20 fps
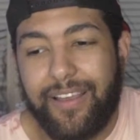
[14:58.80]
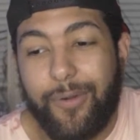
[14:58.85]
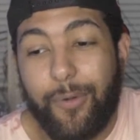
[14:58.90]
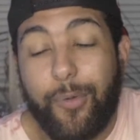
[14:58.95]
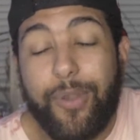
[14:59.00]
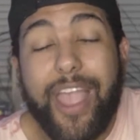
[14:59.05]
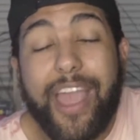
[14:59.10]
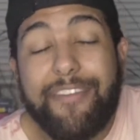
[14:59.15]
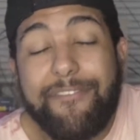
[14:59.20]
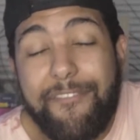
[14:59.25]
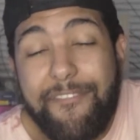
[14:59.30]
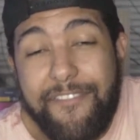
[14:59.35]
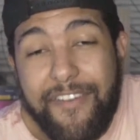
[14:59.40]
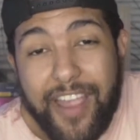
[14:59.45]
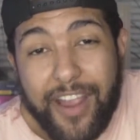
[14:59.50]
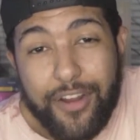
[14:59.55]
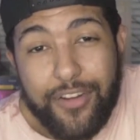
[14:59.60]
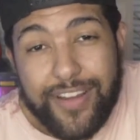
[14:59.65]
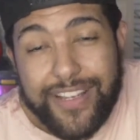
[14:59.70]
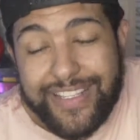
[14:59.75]
We had
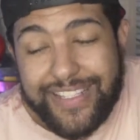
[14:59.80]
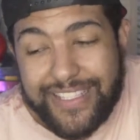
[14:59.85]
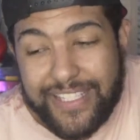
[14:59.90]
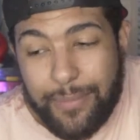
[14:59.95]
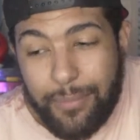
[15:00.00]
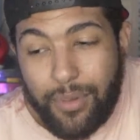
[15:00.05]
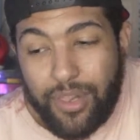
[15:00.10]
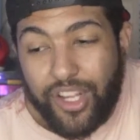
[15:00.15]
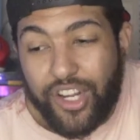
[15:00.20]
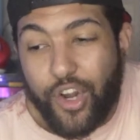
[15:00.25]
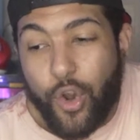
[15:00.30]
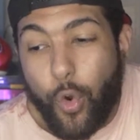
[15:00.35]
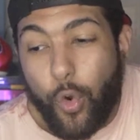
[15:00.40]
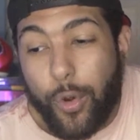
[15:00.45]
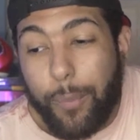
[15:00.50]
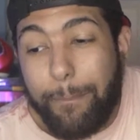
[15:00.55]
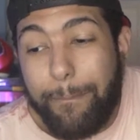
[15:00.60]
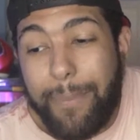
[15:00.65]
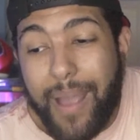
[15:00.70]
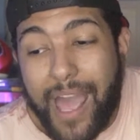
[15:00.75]
very similar
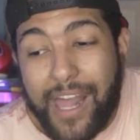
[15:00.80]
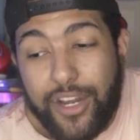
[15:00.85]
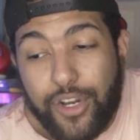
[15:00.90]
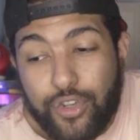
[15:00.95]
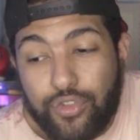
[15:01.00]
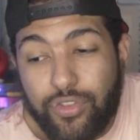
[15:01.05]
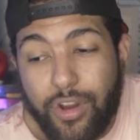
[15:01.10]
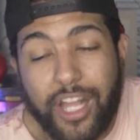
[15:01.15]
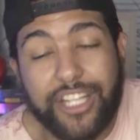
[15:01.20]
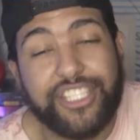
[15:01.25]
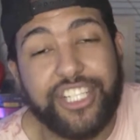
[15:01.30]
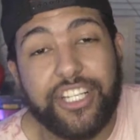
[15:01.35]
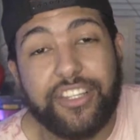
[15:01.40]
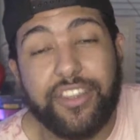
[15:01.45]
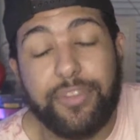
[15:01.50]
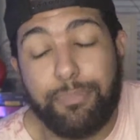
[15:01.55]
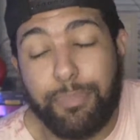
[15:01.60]
or better rushing